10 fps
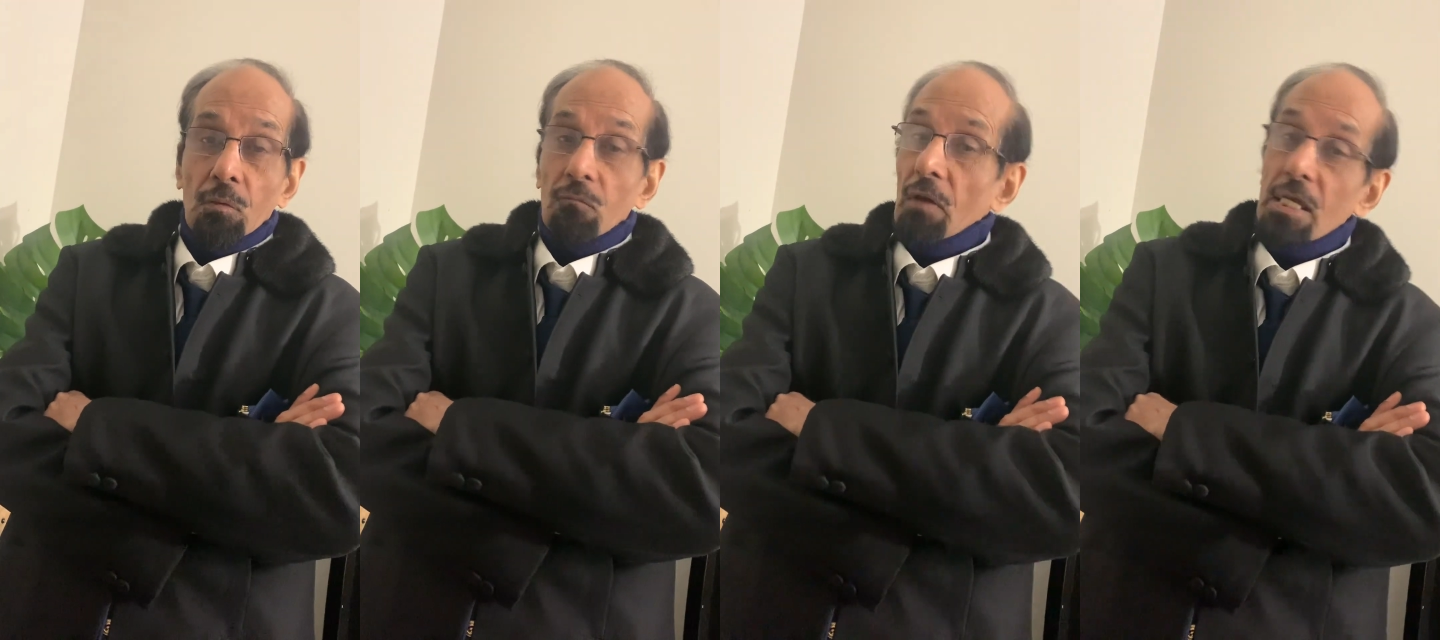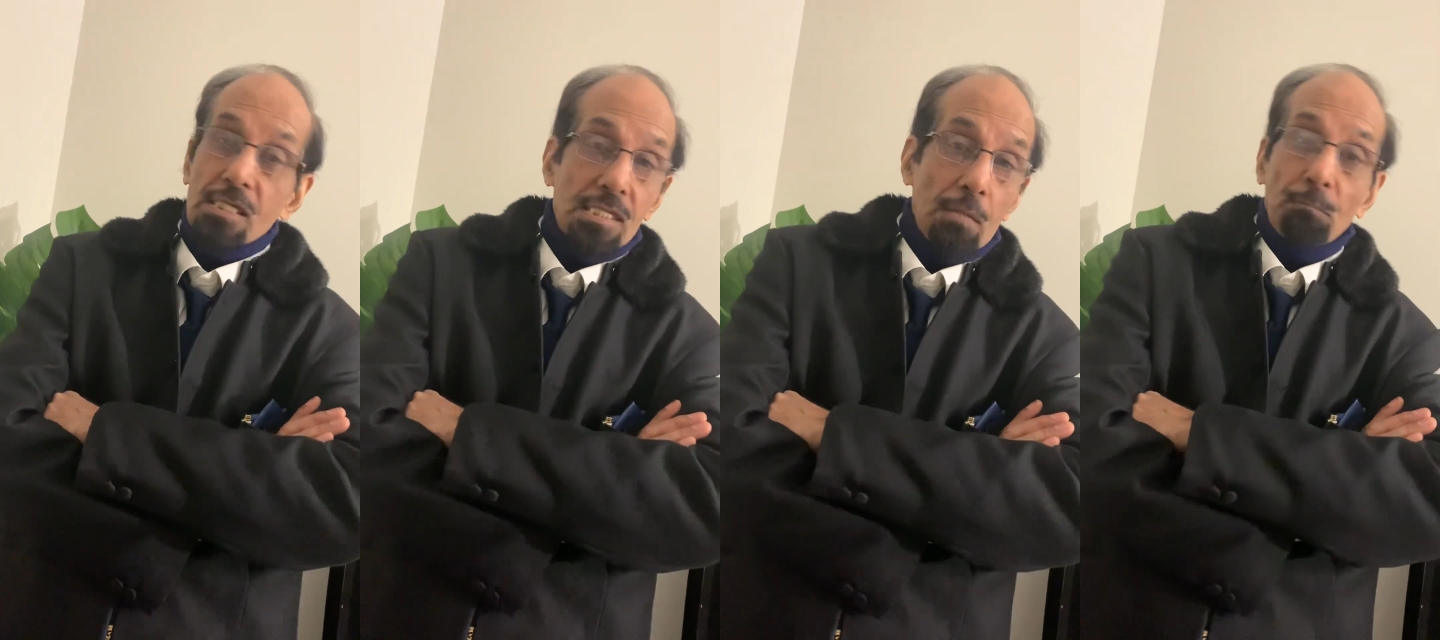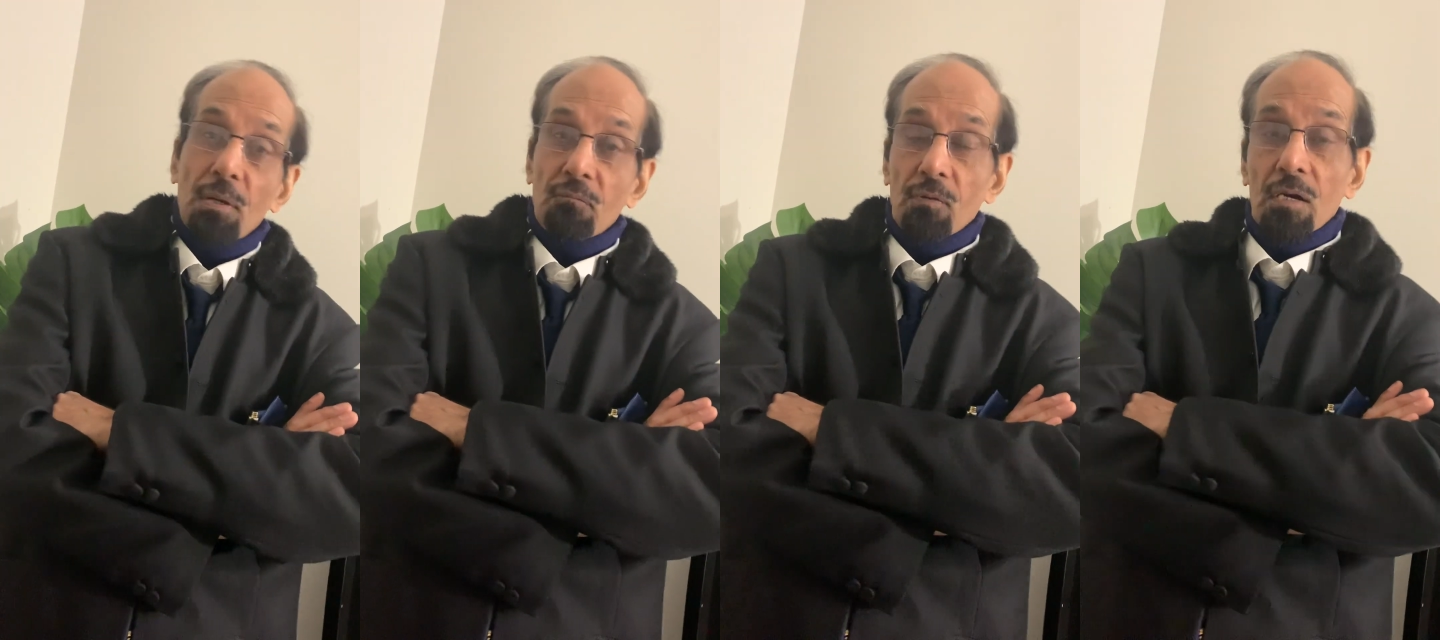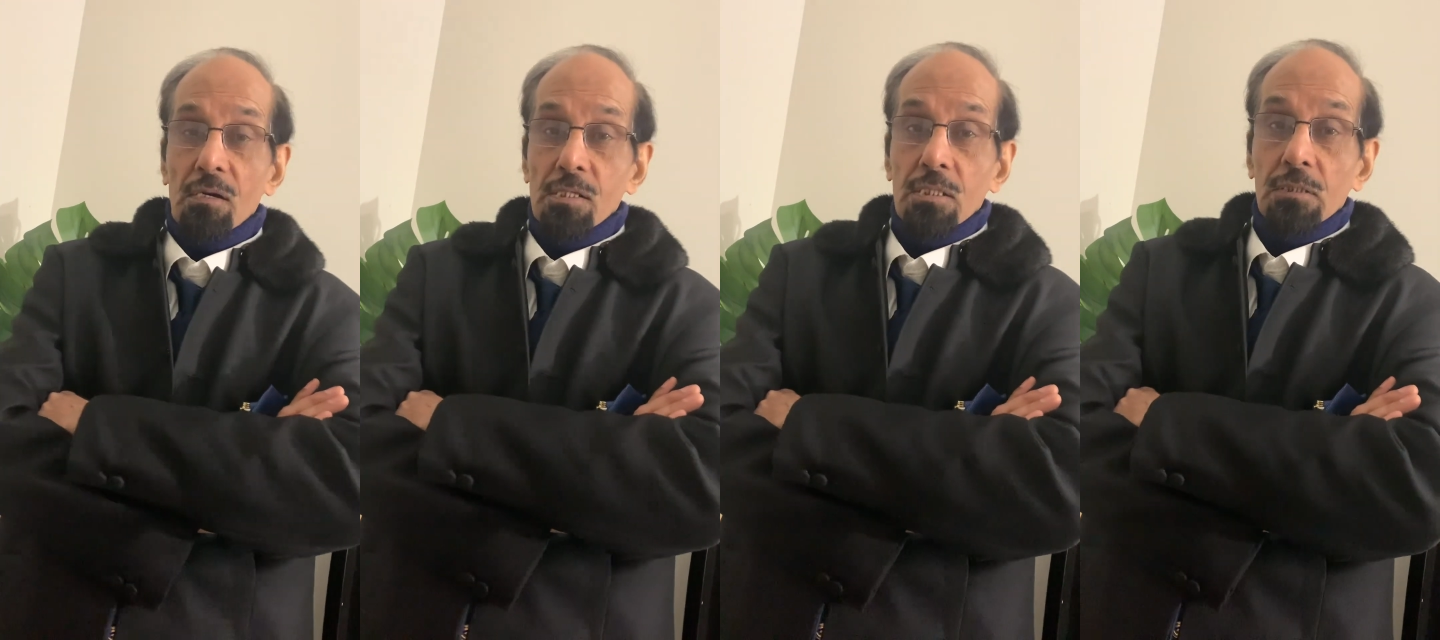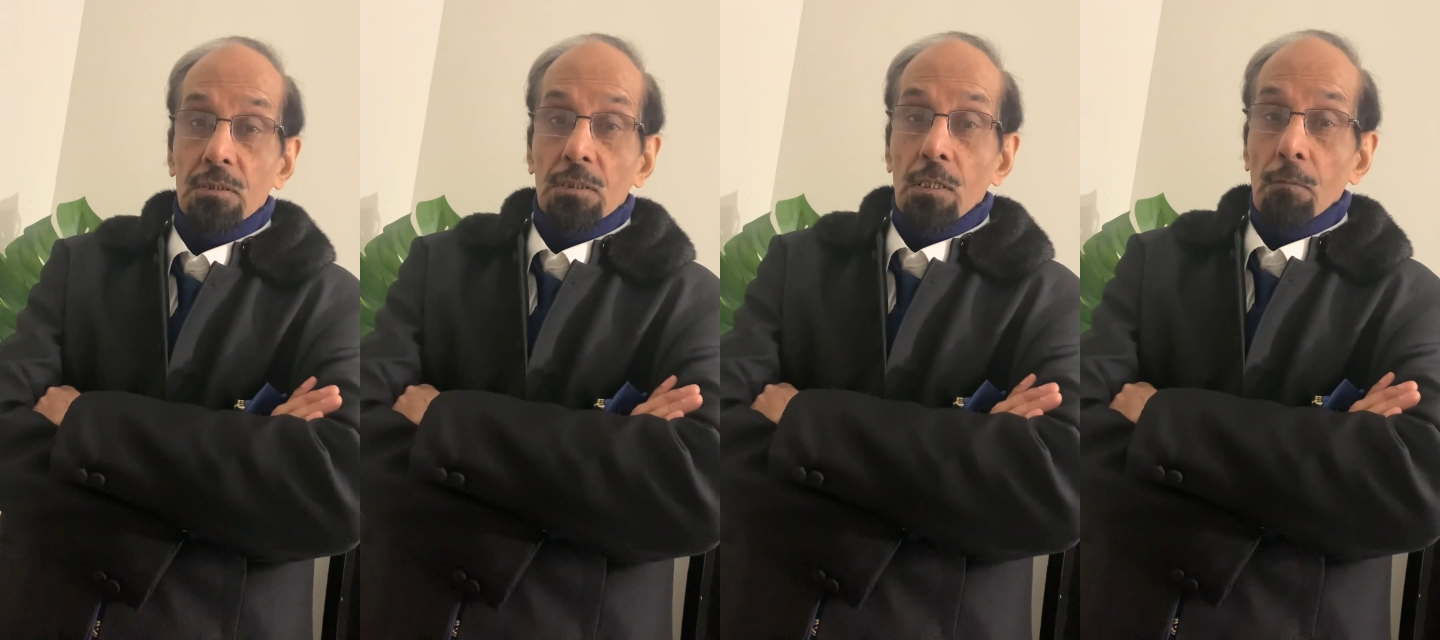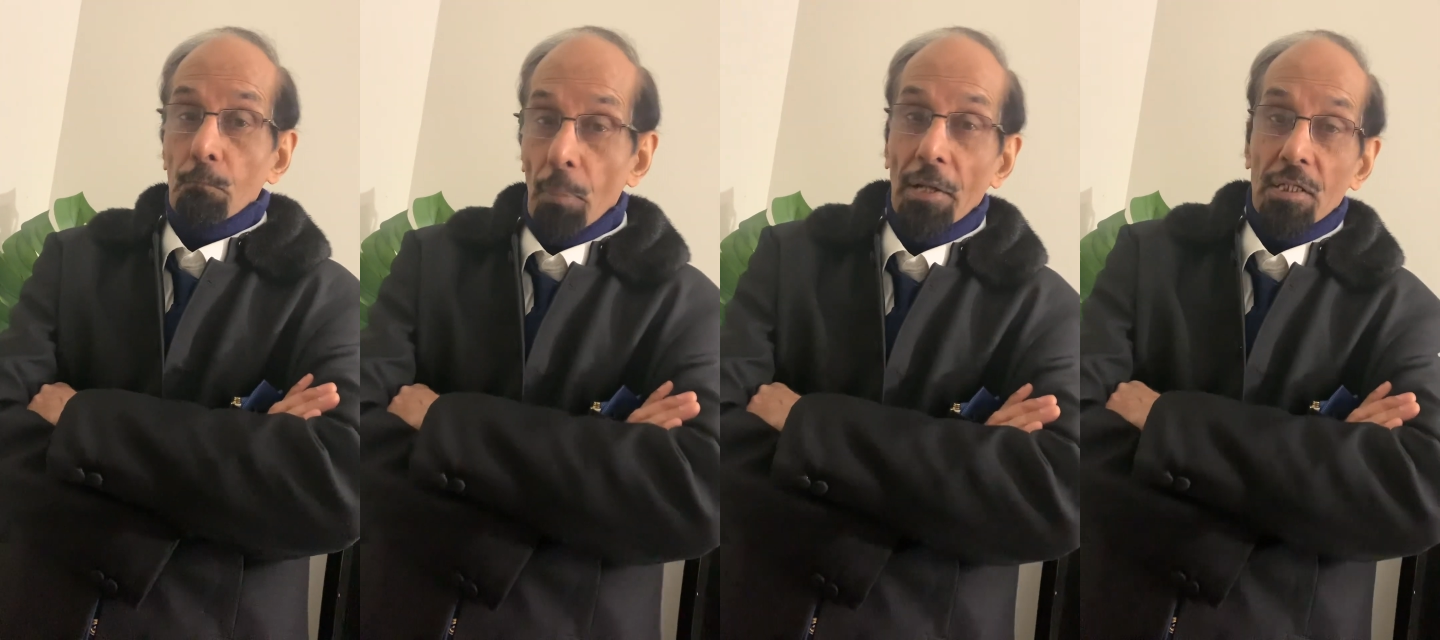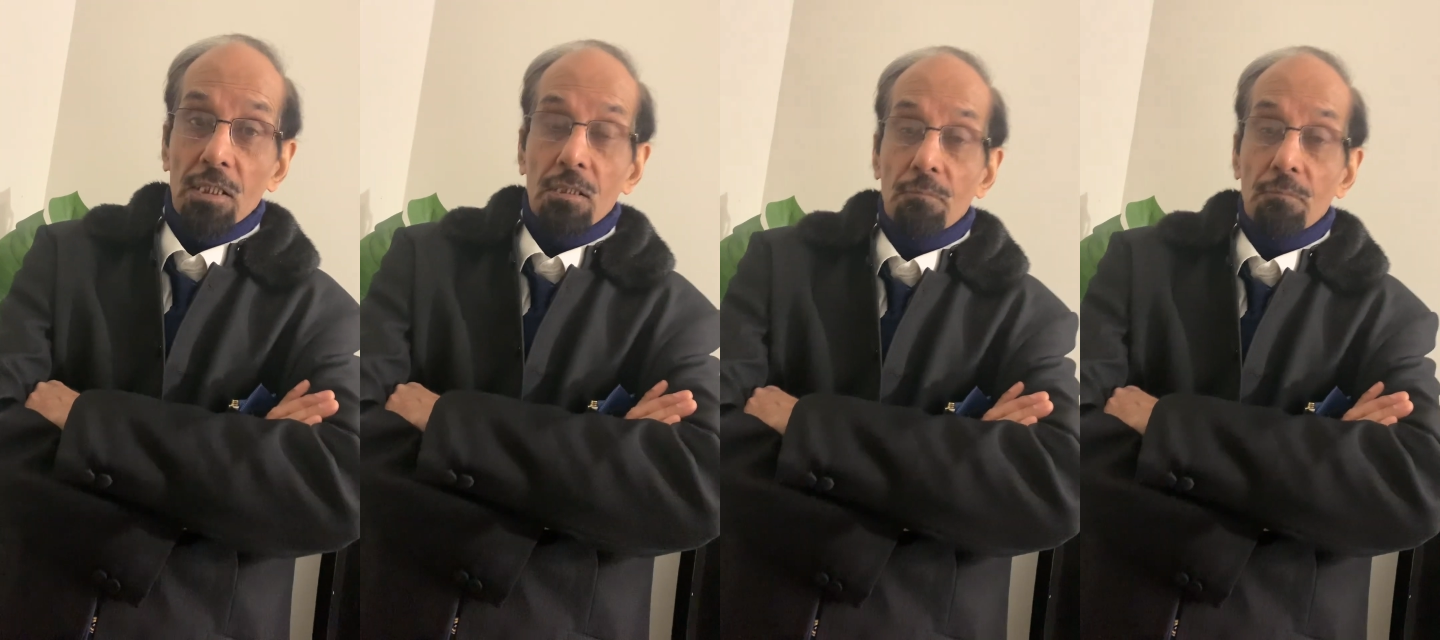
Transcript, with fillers: very simple words, but